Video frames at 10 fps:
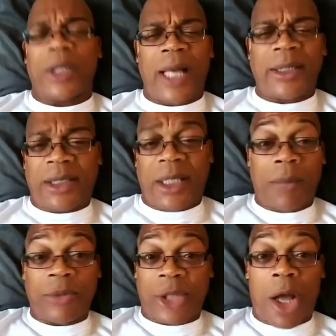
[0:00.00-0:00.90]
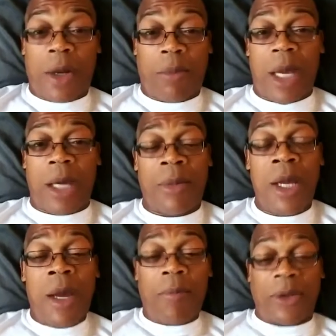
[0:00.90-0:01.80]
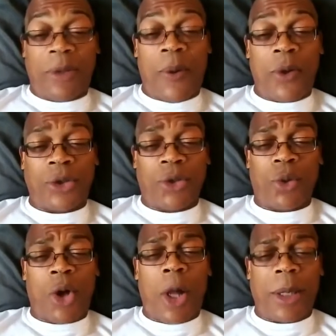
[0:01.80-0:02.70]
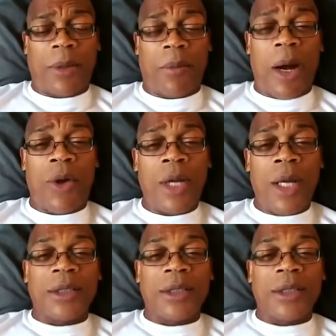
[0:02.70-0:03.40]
And I said, I'm sorry, ma'am, but the person you calling about,